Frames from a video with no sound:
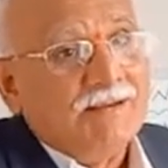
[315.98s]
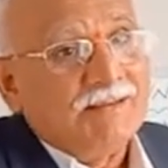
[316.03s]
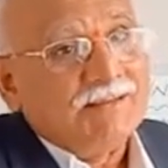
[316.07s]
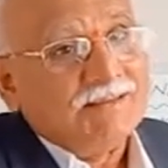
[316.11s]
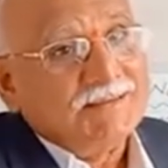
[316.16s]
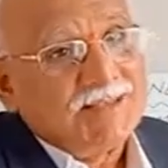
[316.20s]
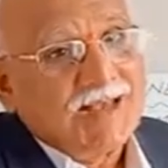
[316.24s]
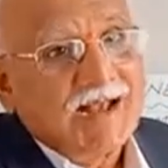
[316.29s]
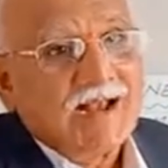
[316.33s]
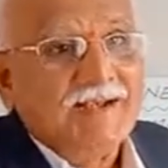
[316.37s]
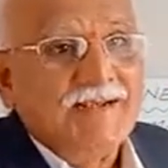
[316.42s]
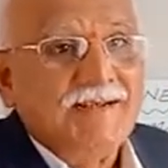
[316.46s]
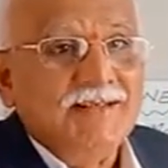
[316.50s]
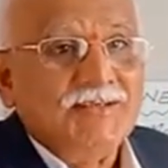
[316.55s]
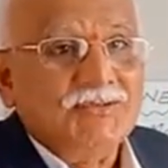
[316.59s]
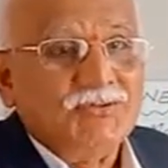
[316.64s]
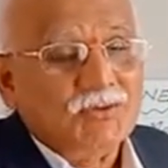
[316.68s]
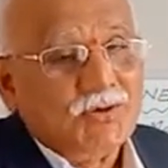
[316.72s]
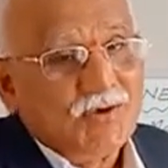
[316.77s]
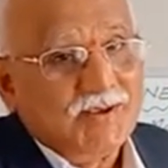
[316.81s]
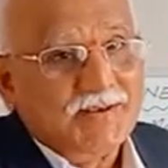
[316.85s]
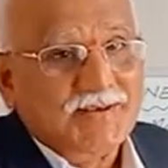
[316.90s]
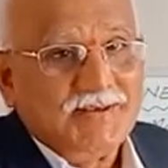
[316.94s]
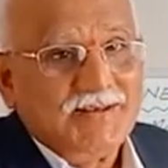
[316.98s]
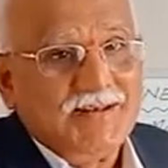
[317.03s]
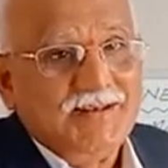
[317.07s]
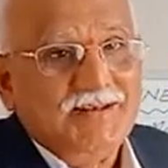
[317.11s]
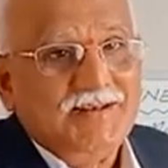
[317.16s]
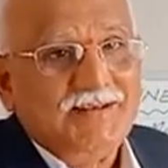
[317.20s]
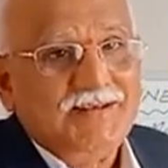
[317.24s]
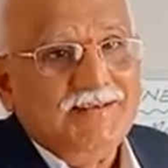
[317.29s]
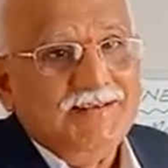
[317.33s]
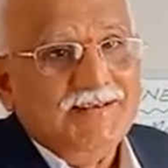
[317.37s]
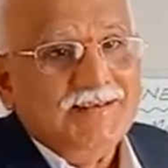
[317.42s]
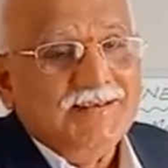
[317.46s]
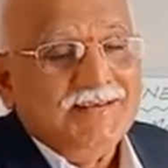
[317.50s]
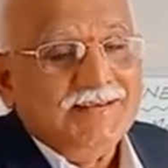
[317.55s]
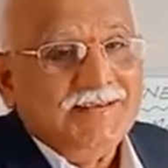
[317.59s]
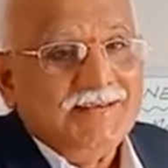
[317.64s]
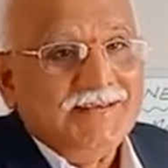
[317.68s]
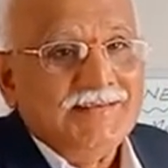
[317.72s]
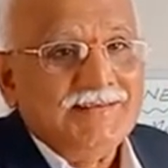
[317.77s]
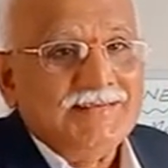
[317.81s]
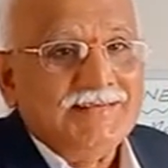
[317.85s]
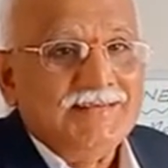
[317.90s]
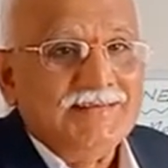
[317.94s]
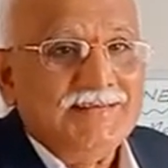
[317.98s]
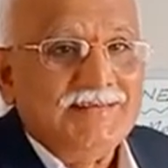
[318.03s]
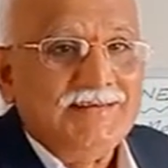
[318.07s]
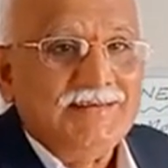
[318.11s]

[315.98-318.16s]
sandy soil is